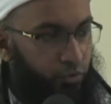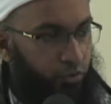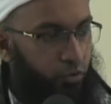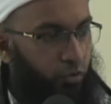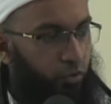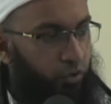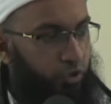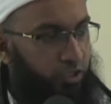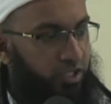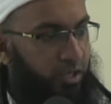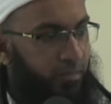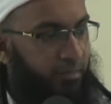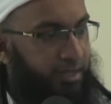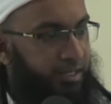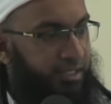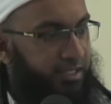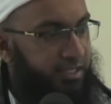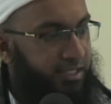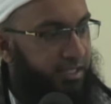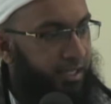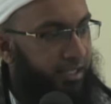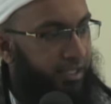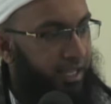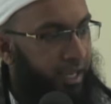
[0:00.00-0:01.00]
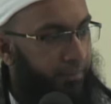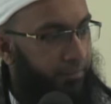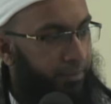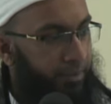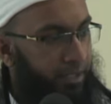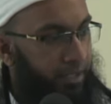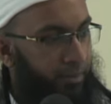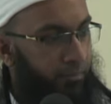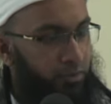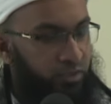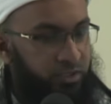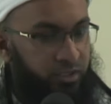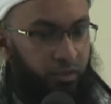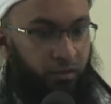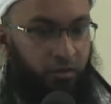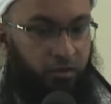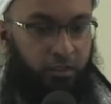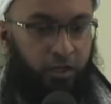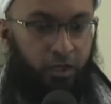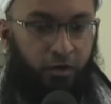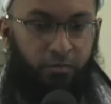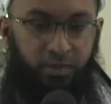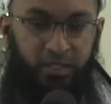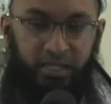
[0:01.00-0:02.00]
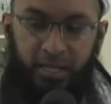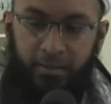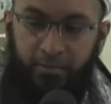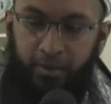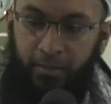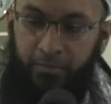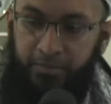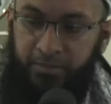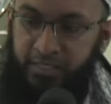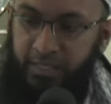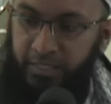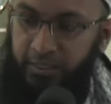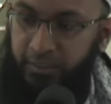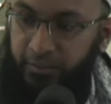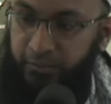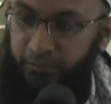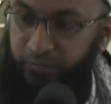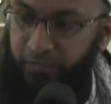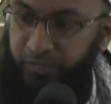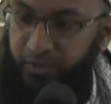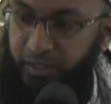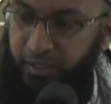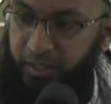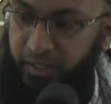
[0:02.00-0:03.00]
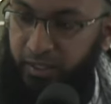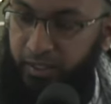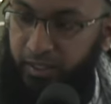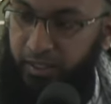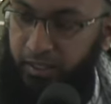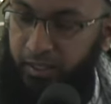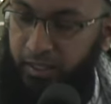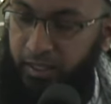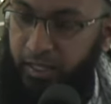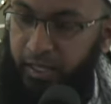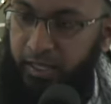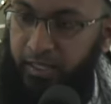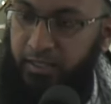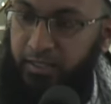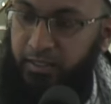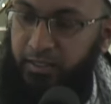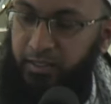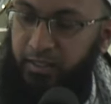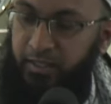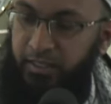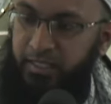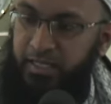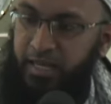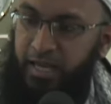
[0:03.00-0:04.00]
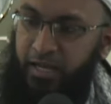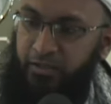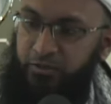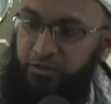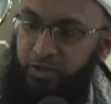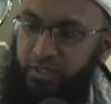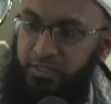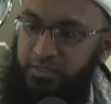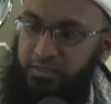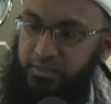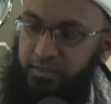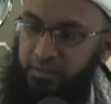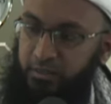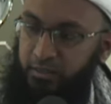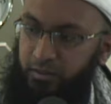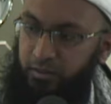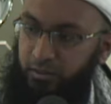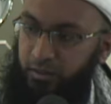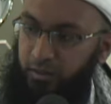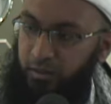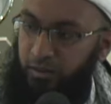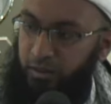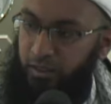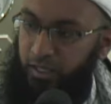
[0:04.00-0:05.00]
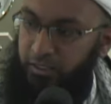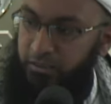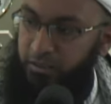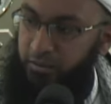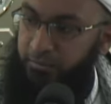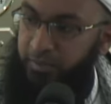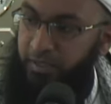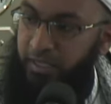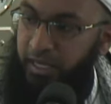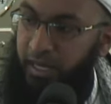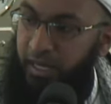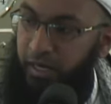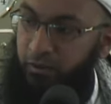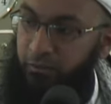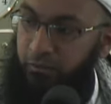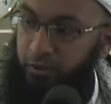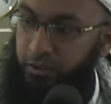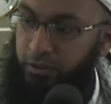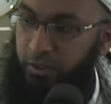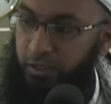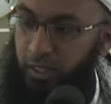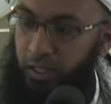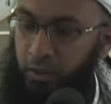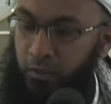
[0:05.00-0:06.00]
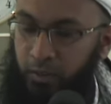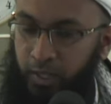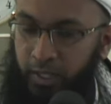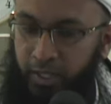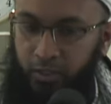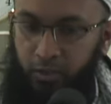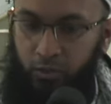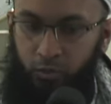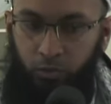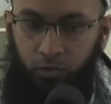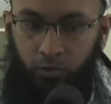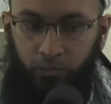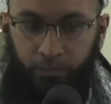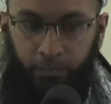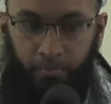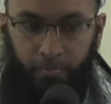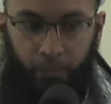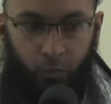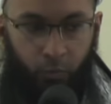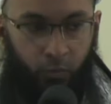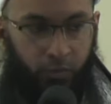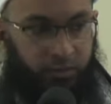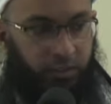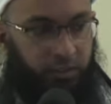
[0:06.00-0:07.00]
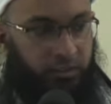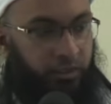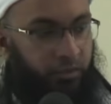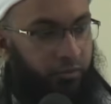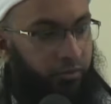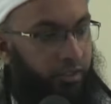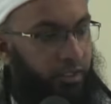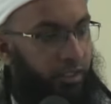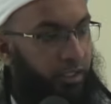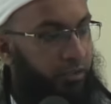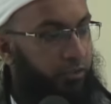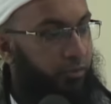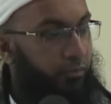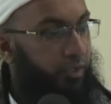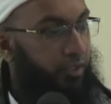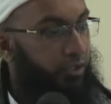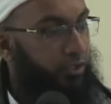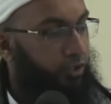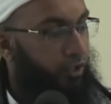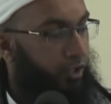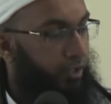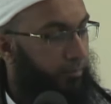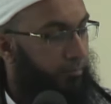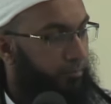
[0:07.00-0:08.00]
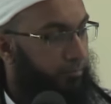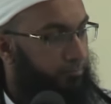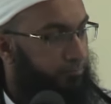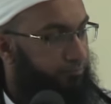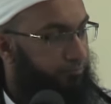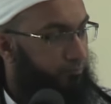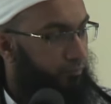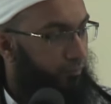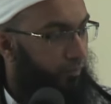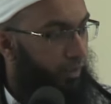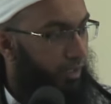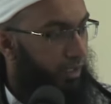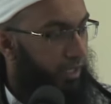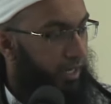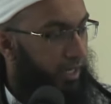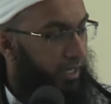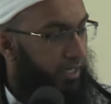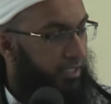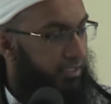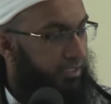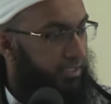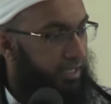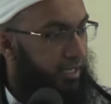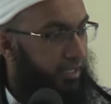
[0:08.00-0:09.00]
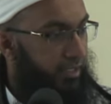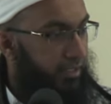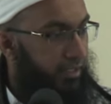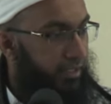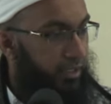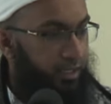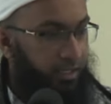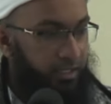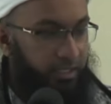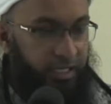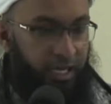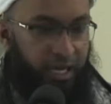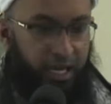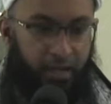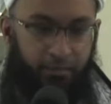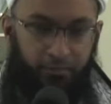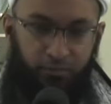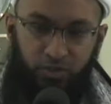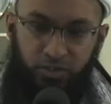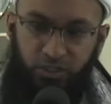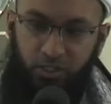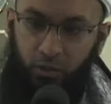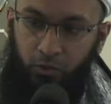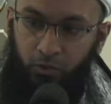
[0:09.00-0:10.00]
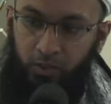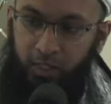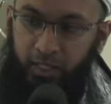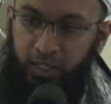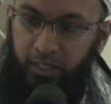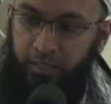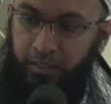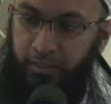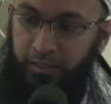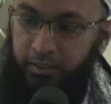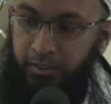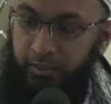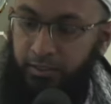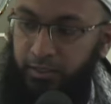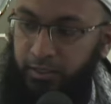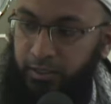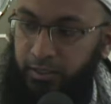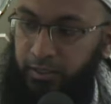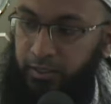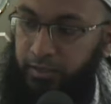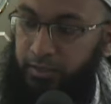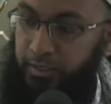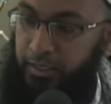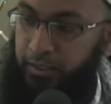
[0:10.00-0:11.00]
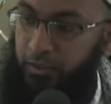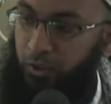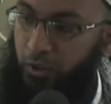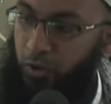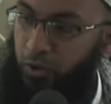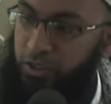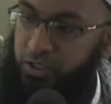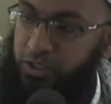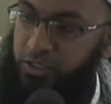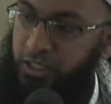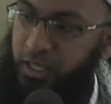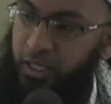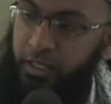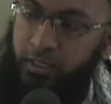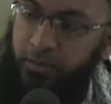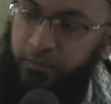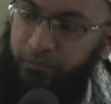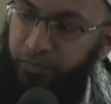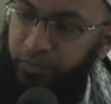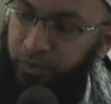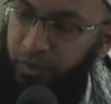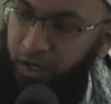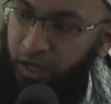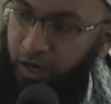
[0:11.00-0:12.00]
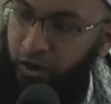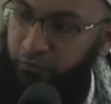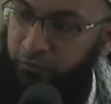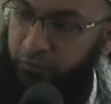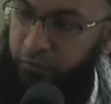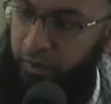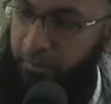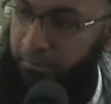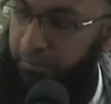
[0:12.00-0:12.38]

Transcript: due to some incident that happened, Abu Zar radiallahu anhu became upset and he adjusted Hazrat Bilal radiallahu anhu with a derogatory term. And he said, Ya Ibn Sauda, that O son of a